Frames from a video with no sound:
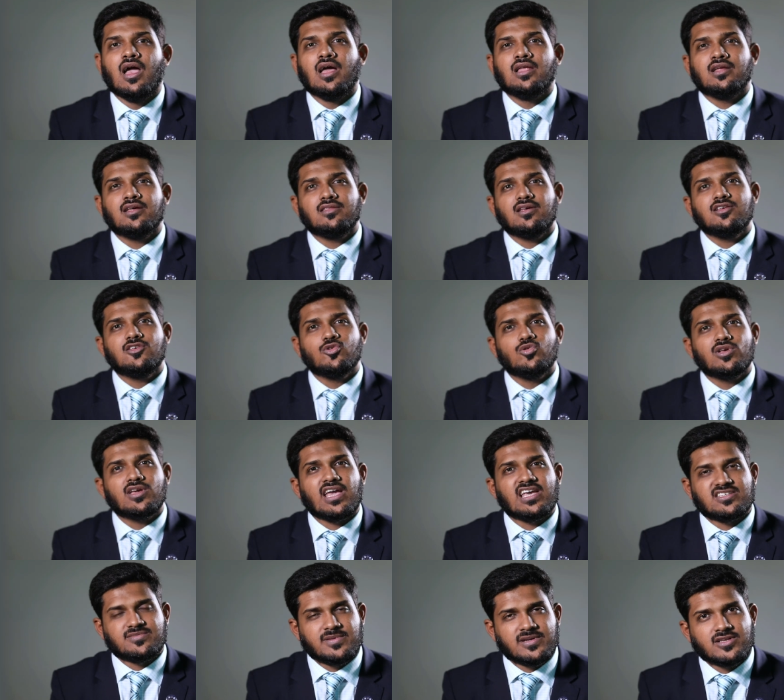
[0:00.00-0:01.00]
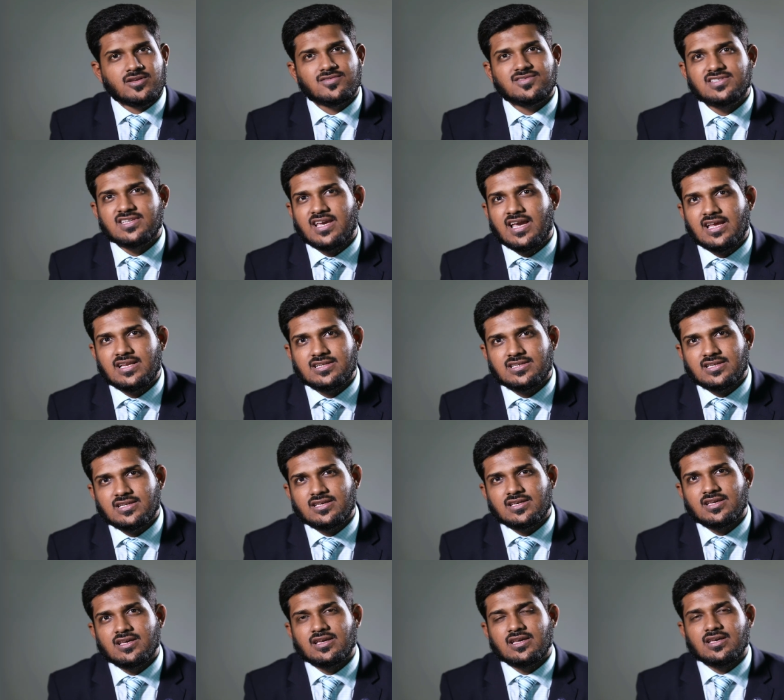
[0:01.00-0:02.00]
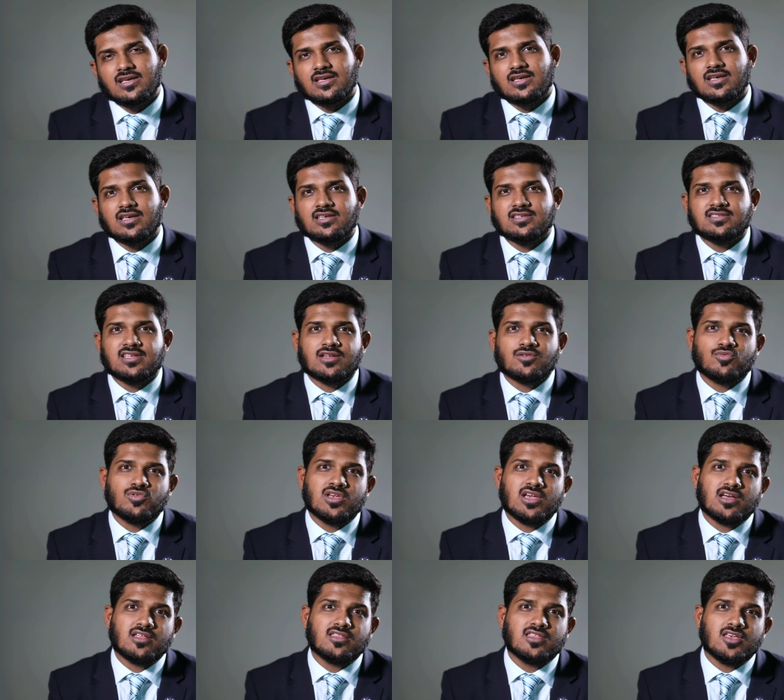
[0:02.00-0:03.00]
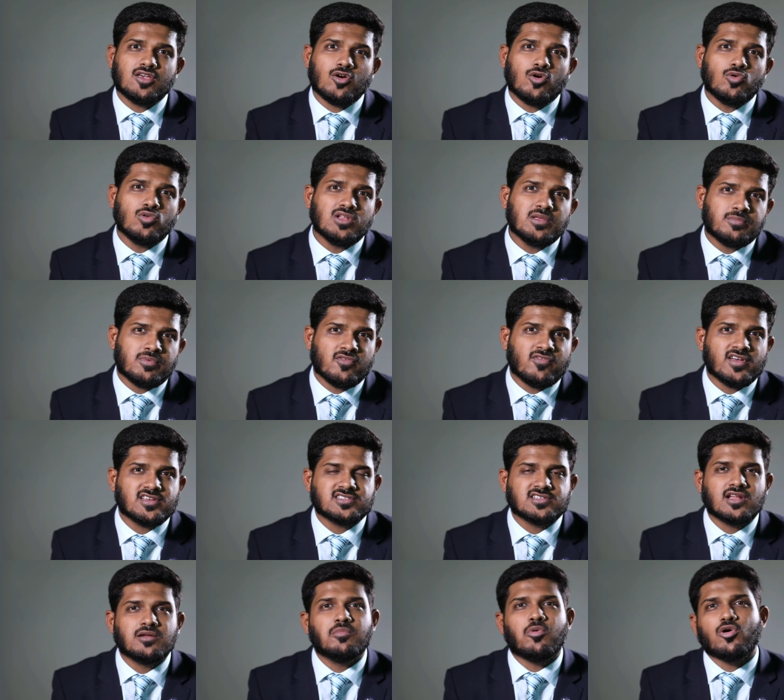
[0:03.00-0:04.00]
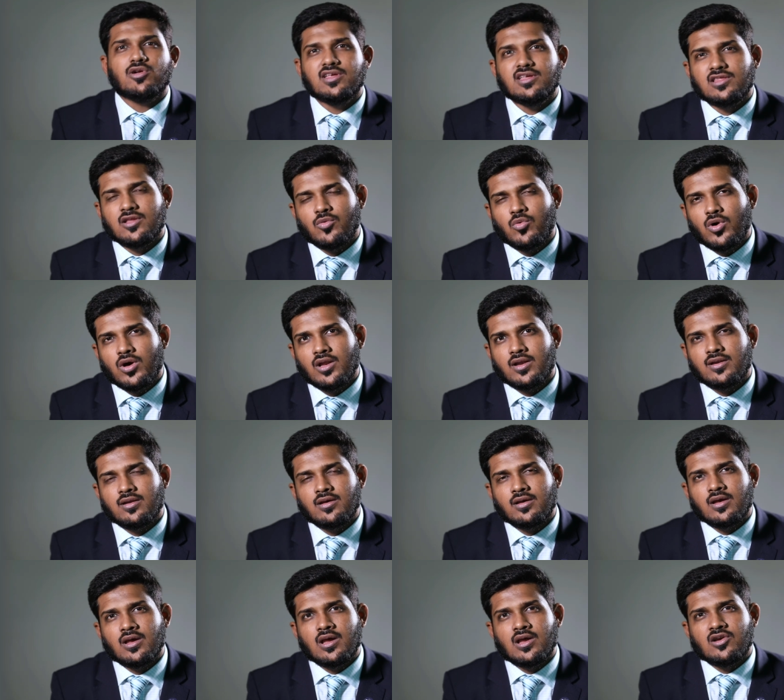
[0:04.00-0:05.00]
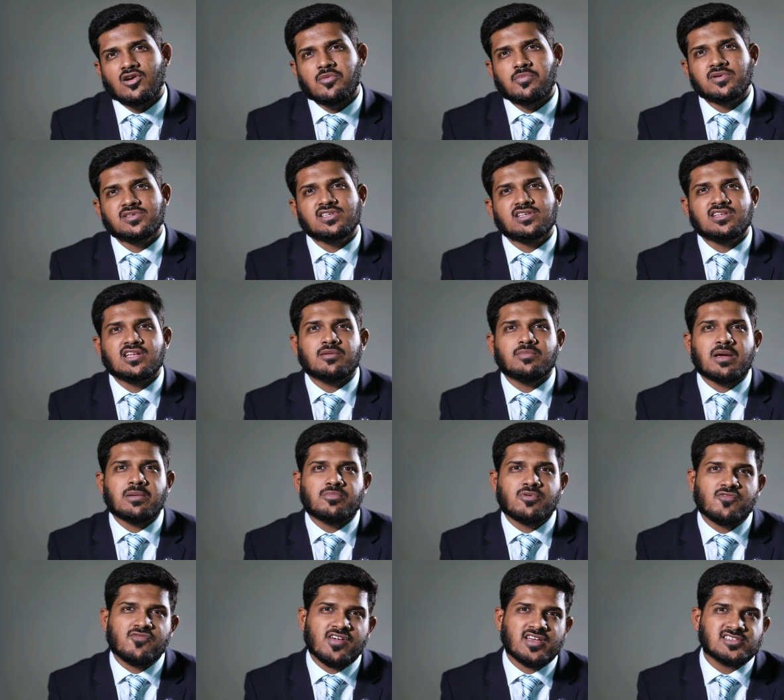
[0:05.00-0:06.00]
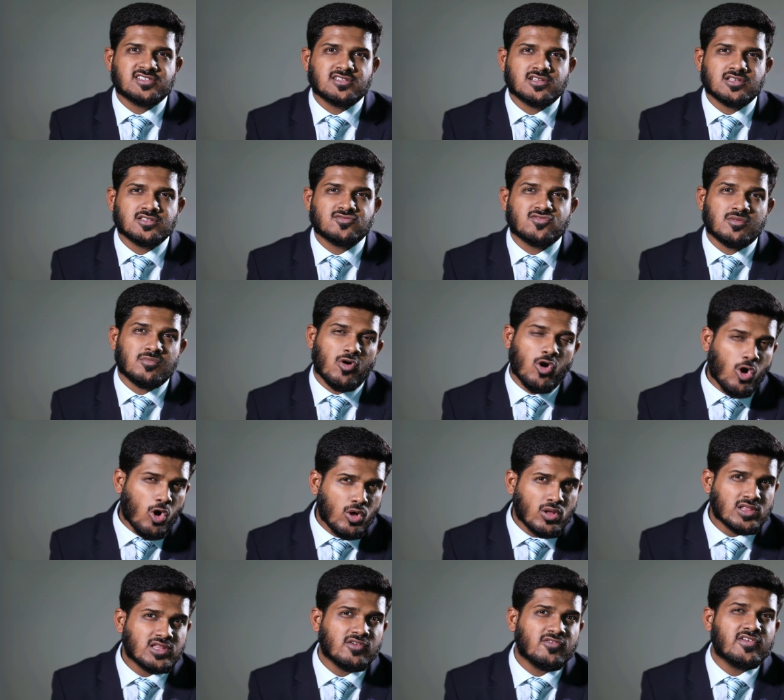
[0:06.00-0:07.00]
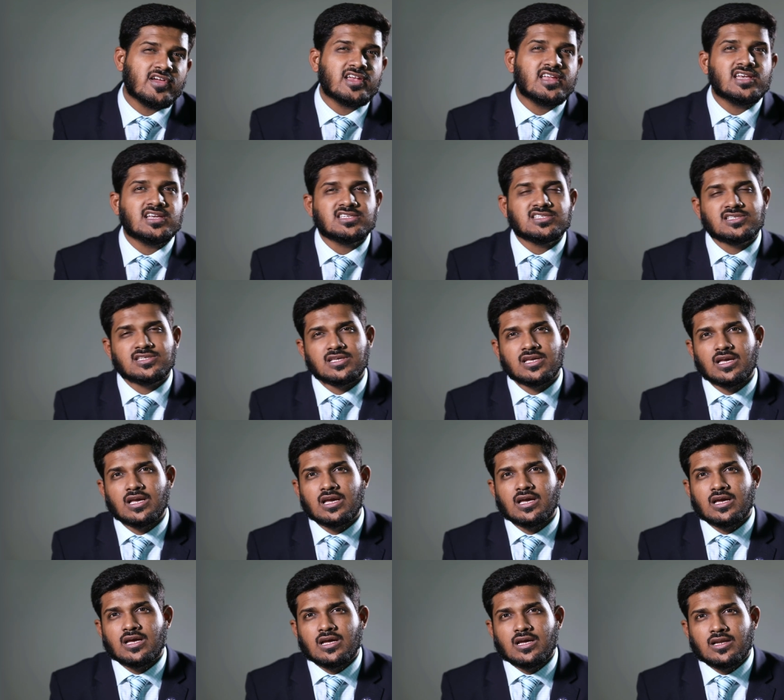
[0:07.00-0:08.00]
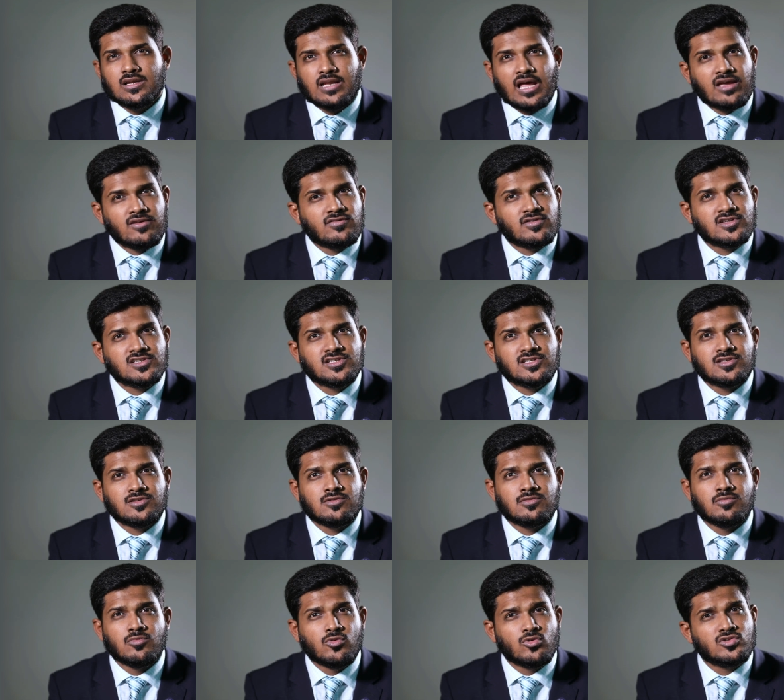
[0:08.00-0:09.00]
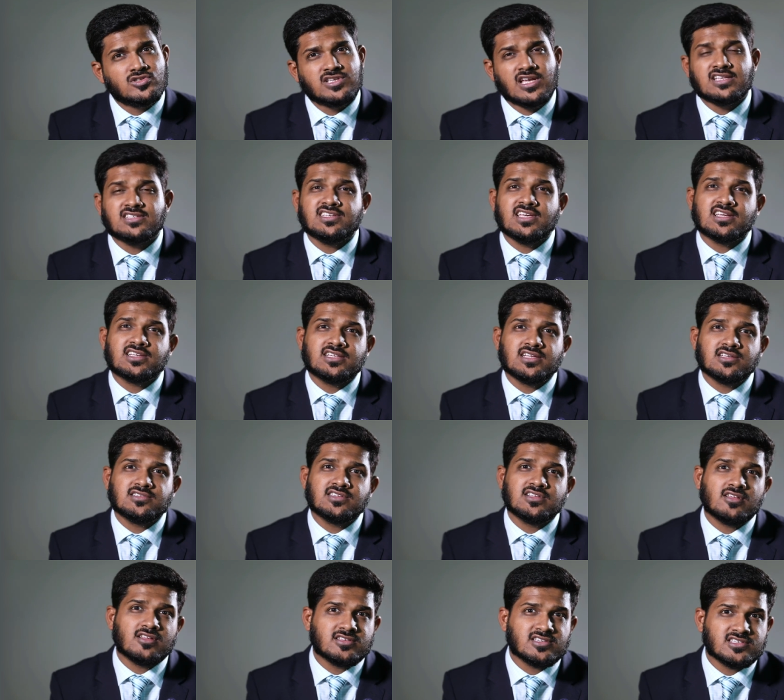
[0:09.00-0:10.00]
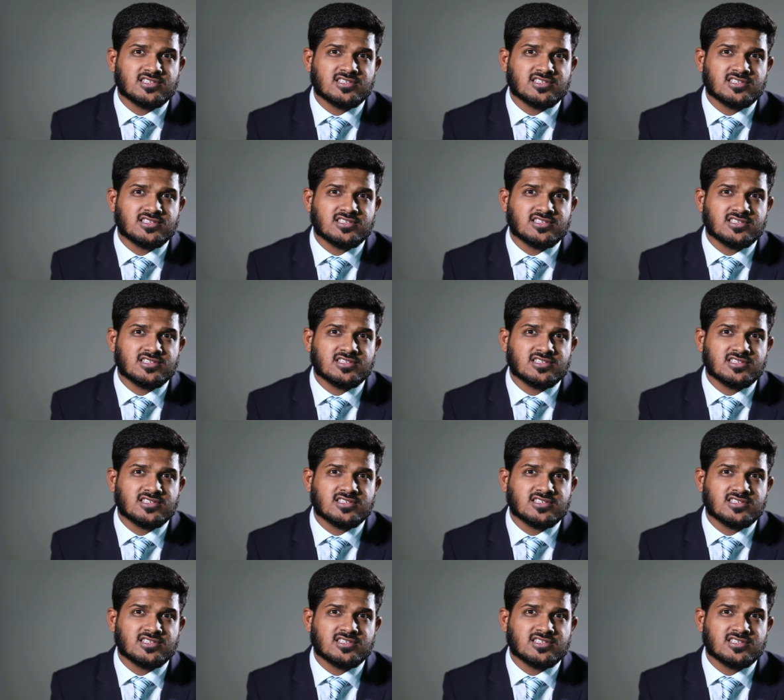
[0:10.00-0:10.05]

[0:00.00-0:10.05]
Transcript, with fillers: Another unique aspect of CILT is that we are the only professional body in the world represented by professionals from all the various diverse modes and sectors in